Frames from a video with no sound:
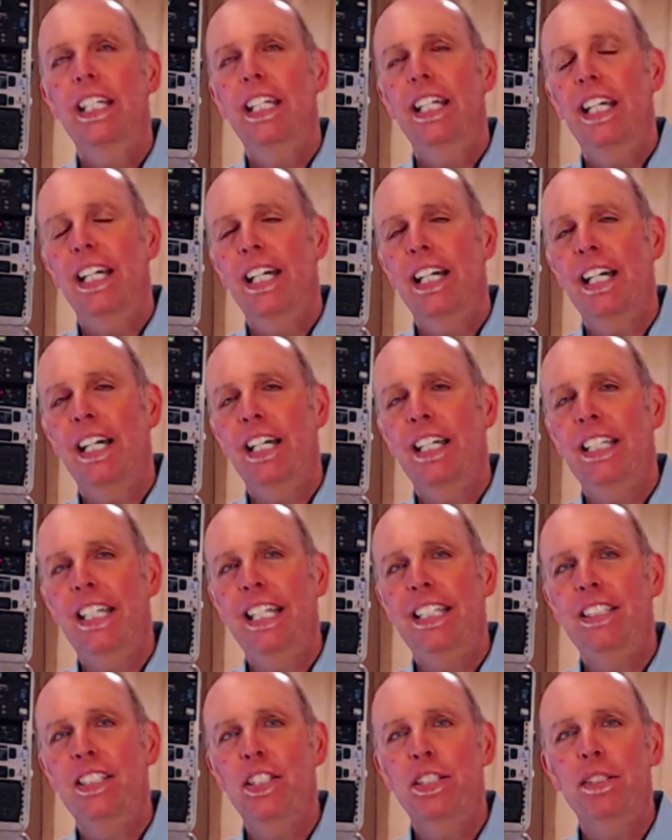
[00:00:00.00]

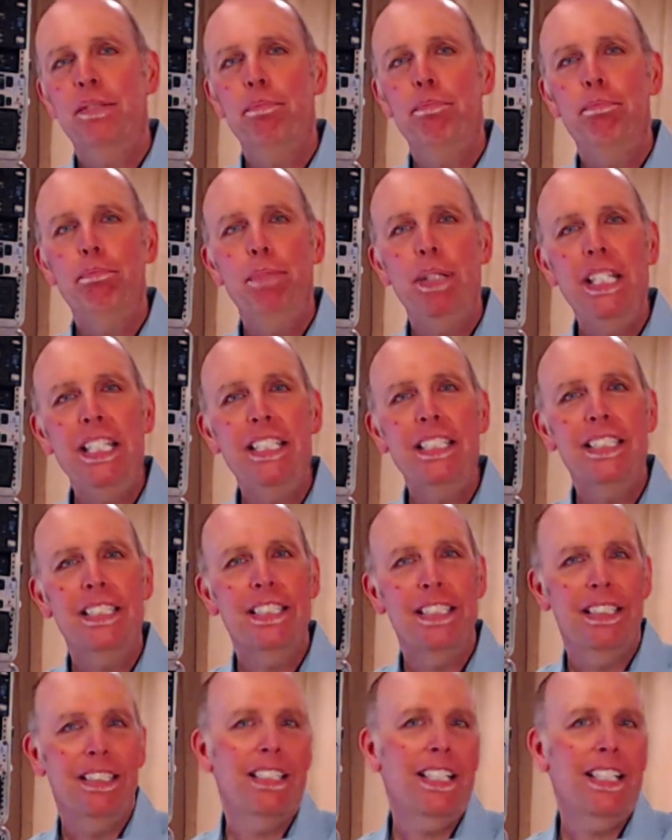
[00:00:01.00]
and this piece